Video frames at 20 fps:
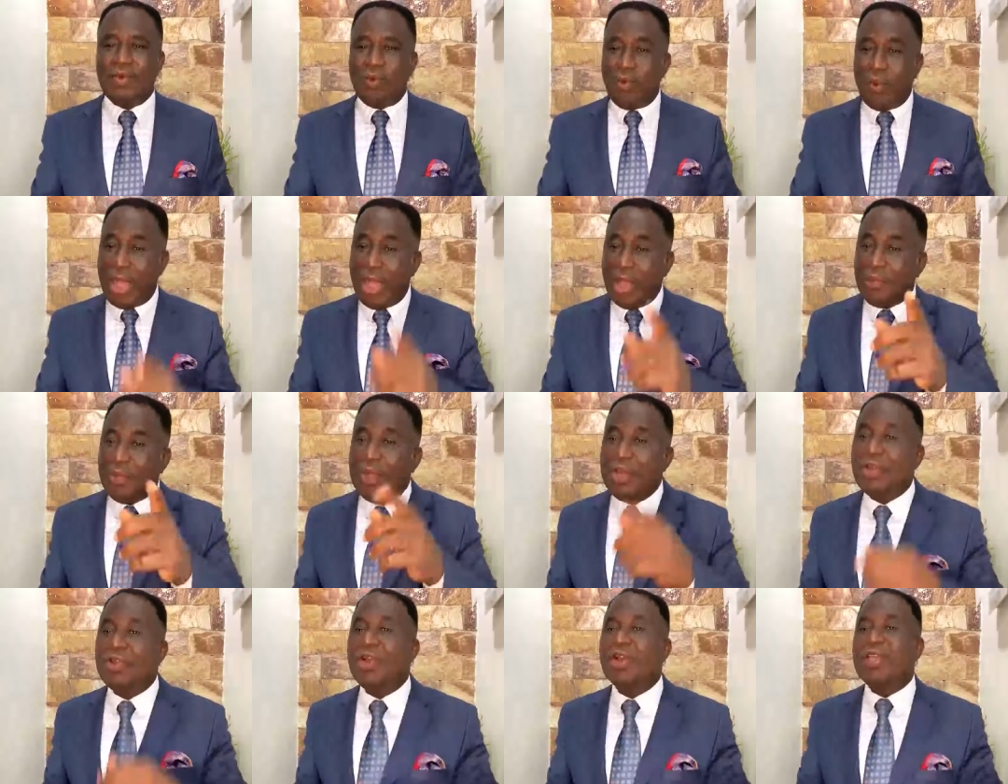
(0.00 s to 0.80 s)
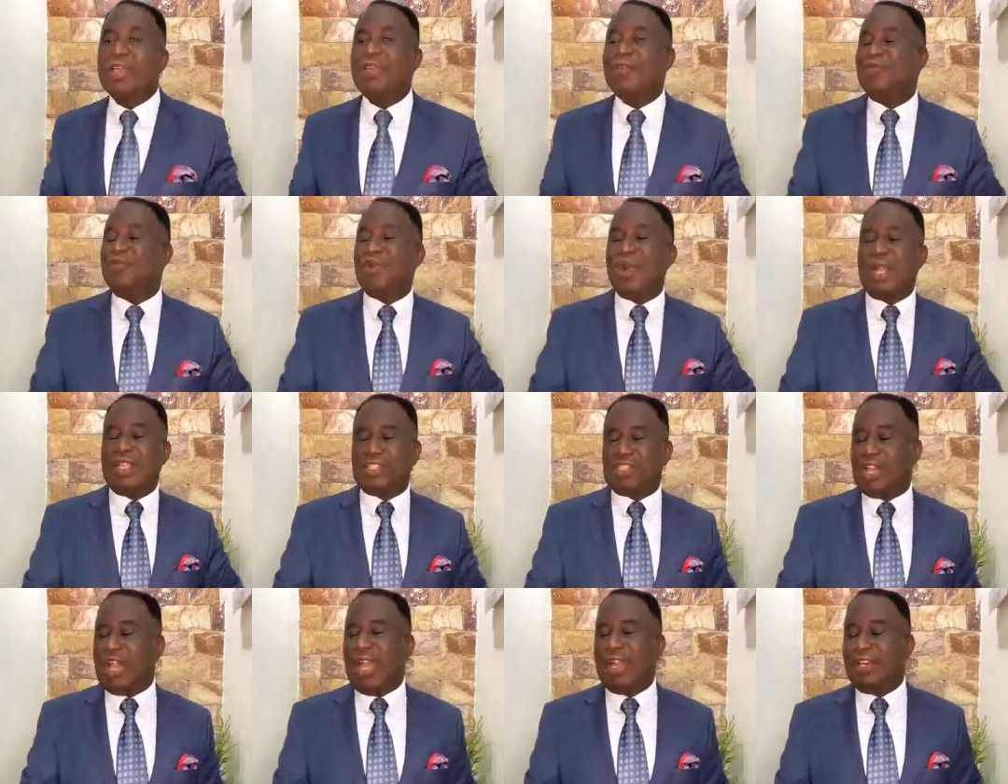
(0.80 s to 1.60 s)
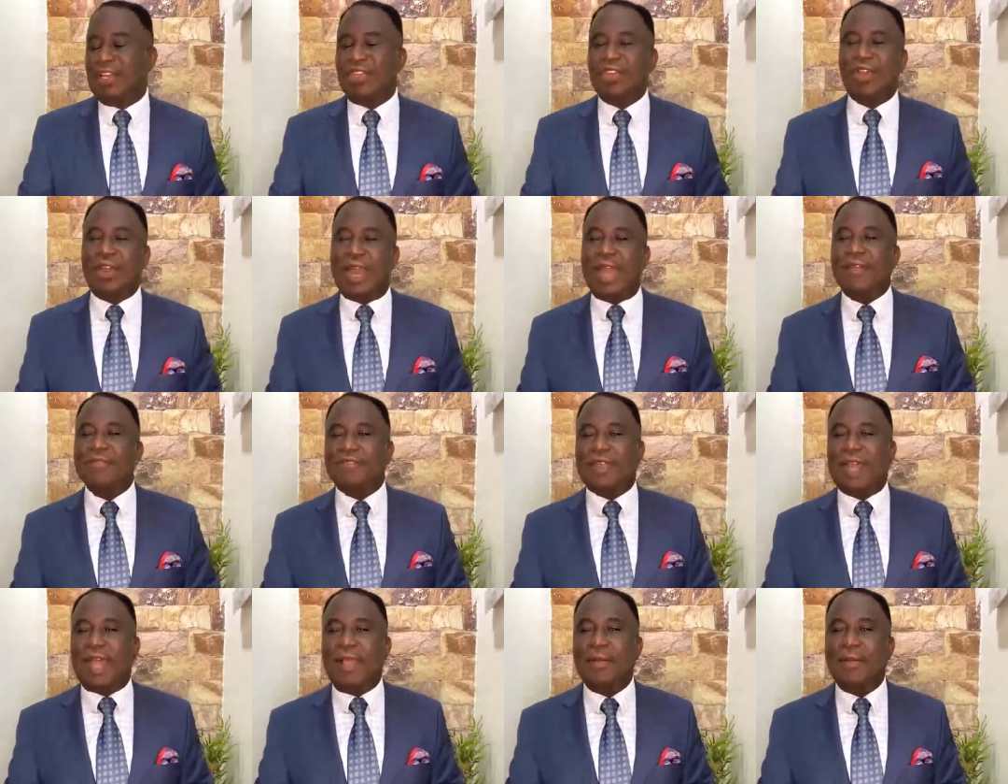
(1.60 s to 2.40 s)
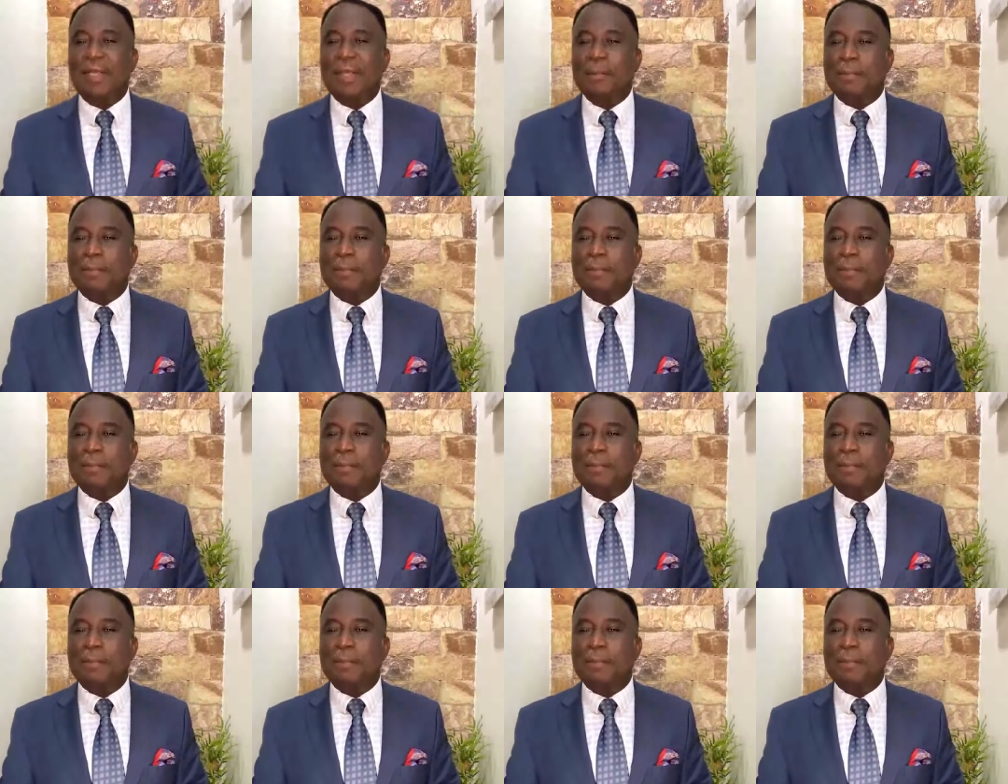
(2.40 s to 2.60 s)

Why will He not give you a child in your lifetime?